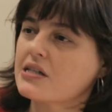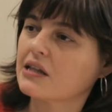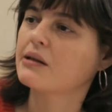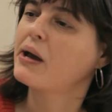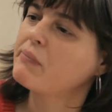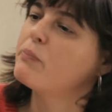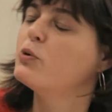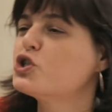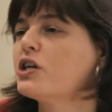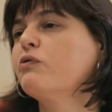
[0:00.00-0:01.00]
that they might be
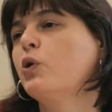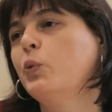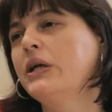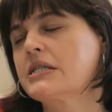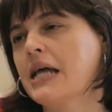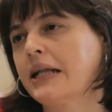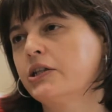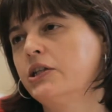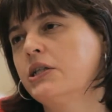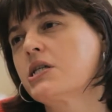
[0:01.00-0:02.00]
pushing for weak
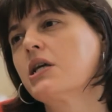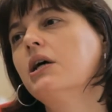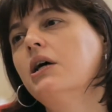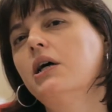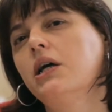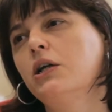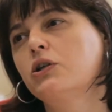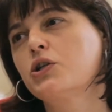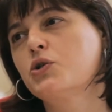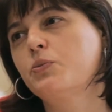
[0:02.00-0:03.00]
standards in
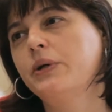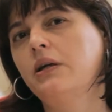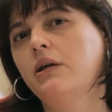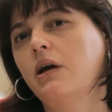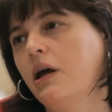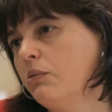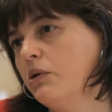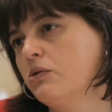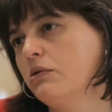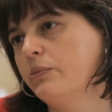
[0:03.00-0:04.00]
order to be able to